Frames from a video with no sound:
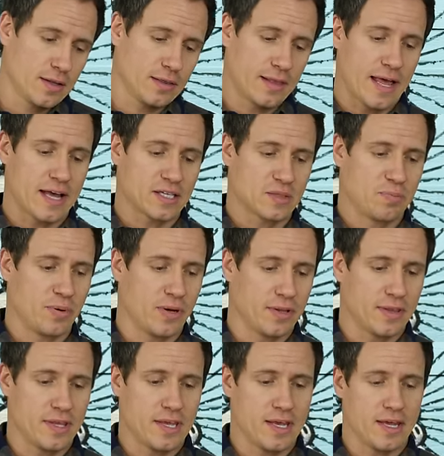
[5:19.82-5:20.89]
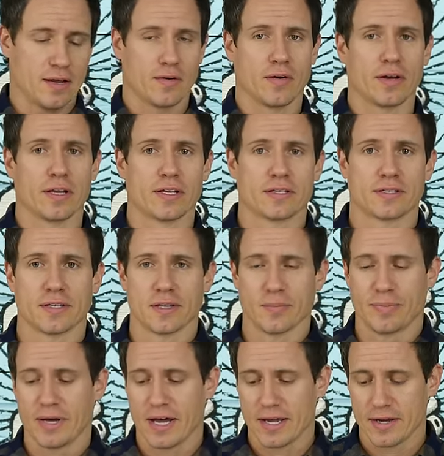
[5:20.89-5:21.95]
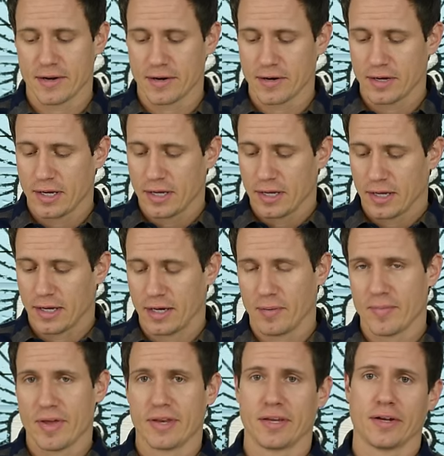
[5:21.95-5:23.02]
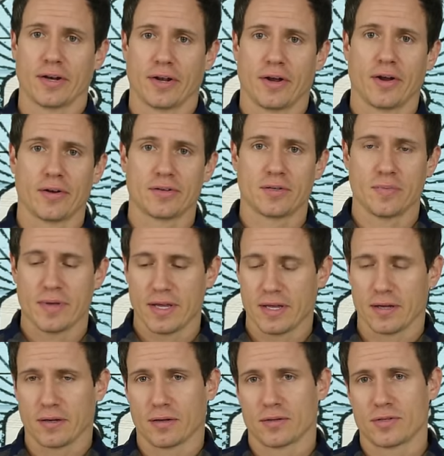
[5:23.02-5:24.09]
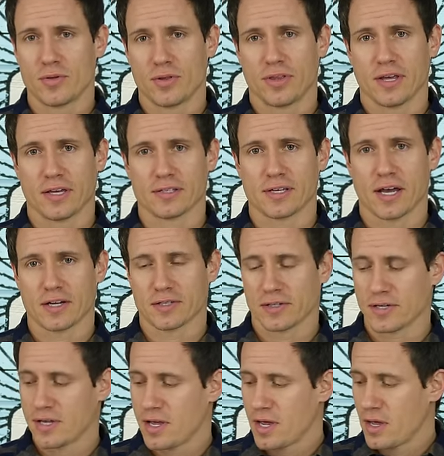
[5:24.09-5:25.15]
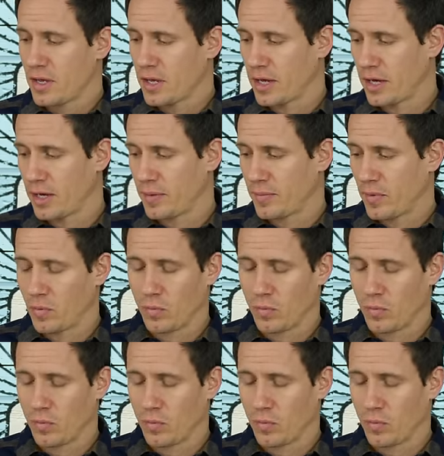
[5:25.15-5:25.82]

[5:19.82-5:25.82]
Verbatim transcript: last put the ingredients in the pot here, um, and it occurred to me two things actually. Um,